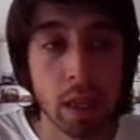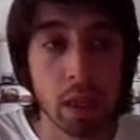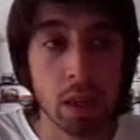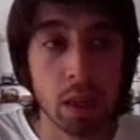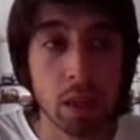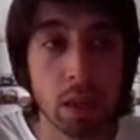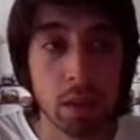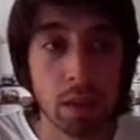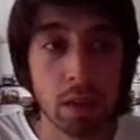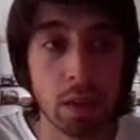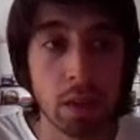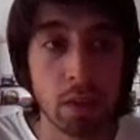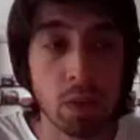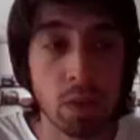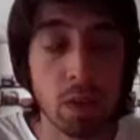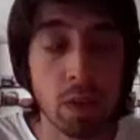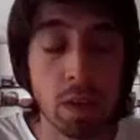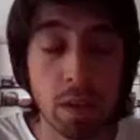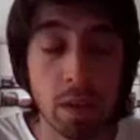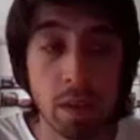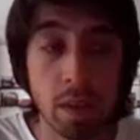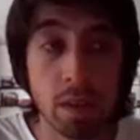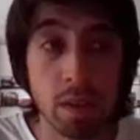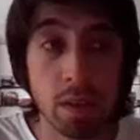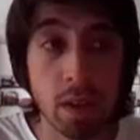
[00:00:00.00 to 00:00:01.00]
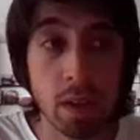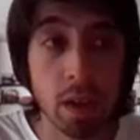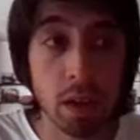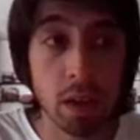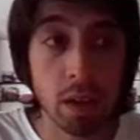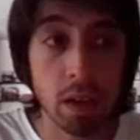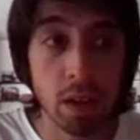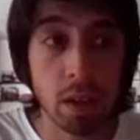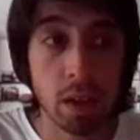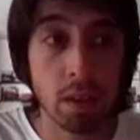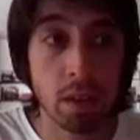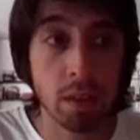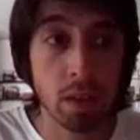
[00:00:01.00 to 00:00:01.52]
and as soon as it's
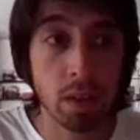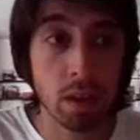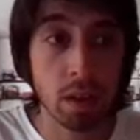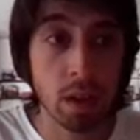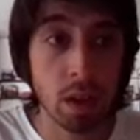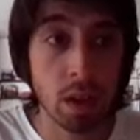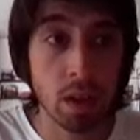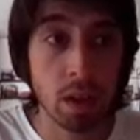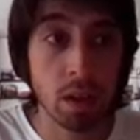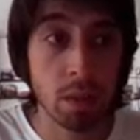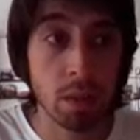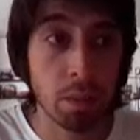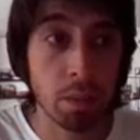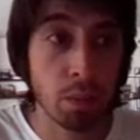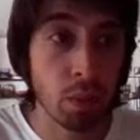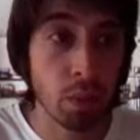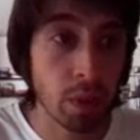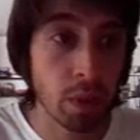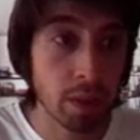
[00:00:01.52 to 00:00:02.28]
done, it's gonna